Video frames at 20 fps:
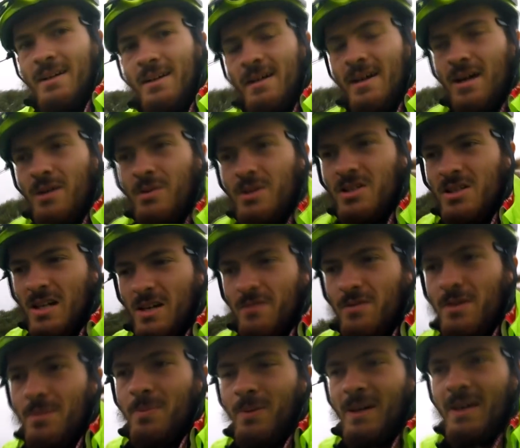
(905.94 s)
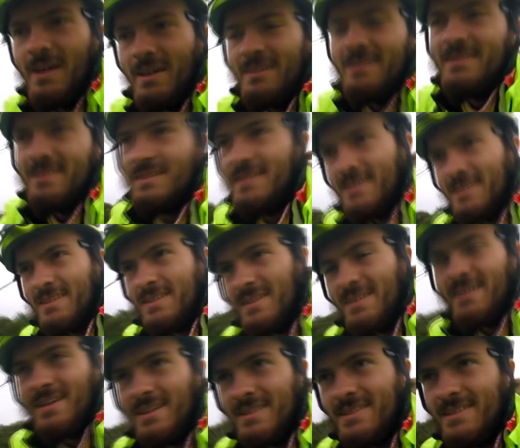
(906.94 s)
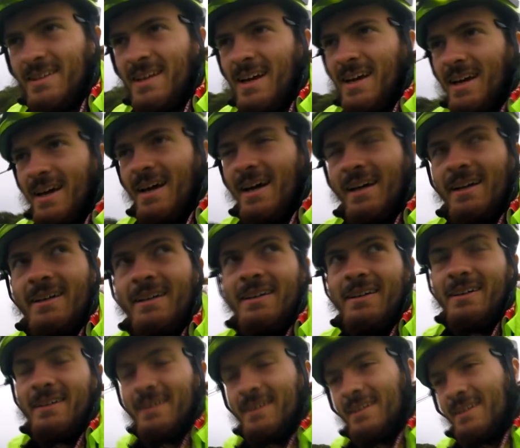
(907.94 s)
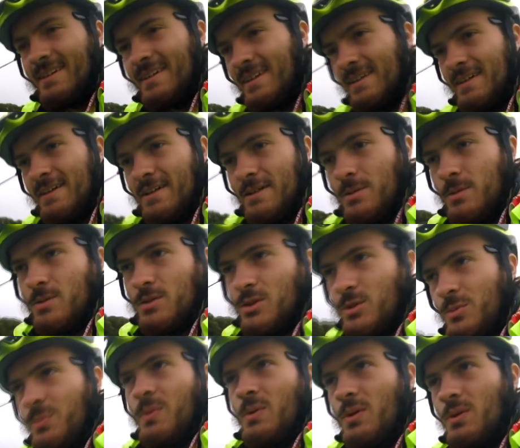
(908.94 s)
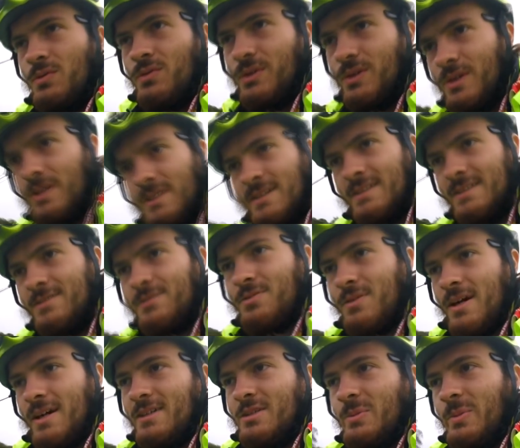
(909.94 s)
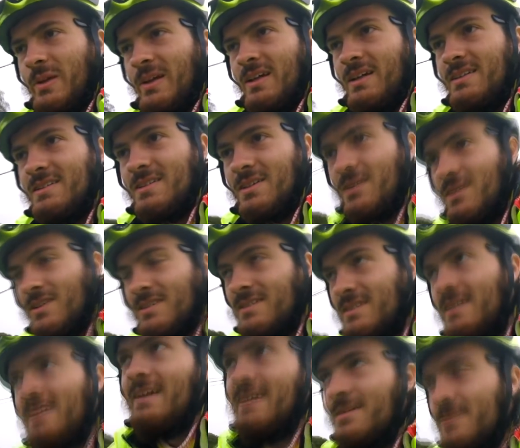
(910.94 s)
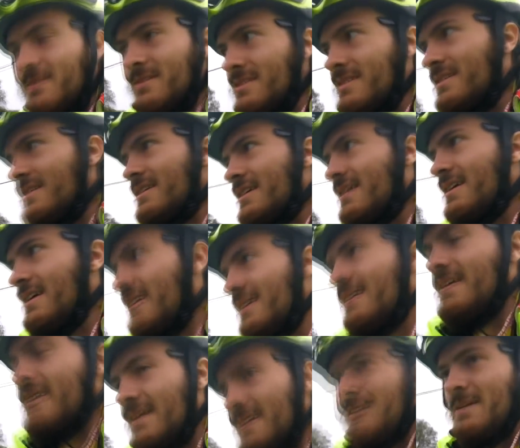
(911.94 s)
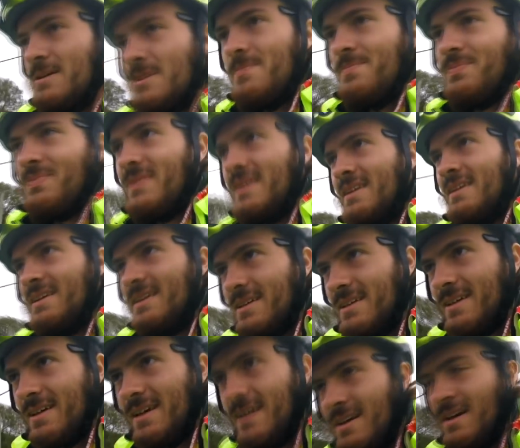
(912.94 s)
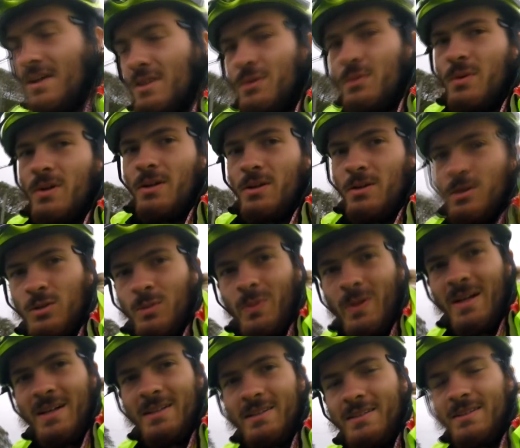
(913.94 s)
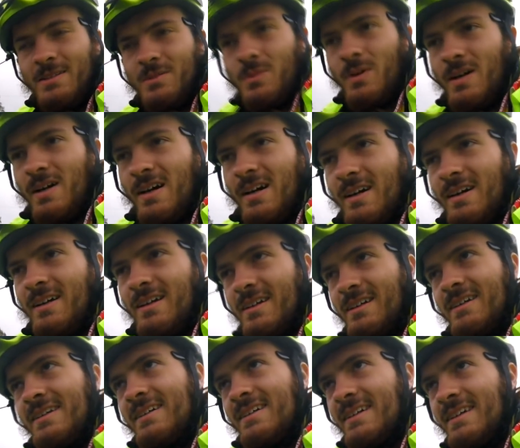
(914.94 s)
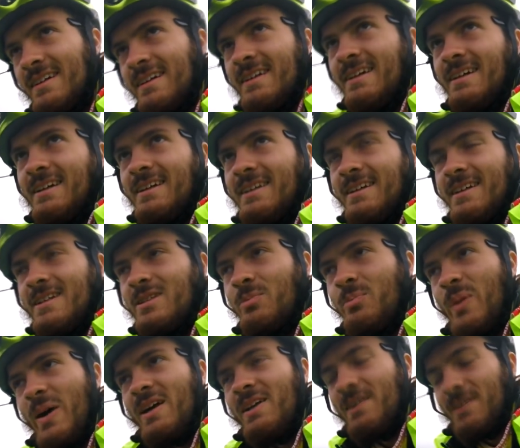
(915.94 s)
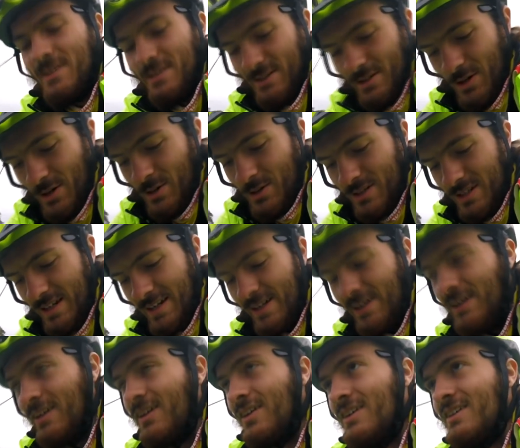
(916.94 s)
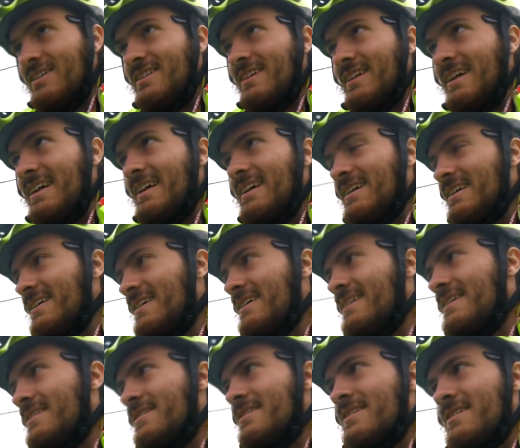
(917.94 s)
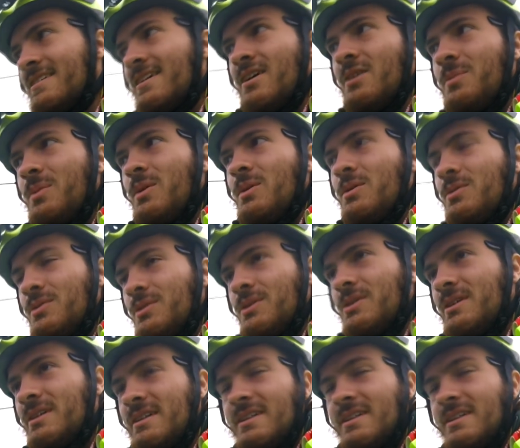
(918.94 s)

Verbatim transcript: I wish every place that I stay at was as beautiful as Frank's place. Honestly, it was another one of those places where it's better than a hotel, honestly. It's so beautiful.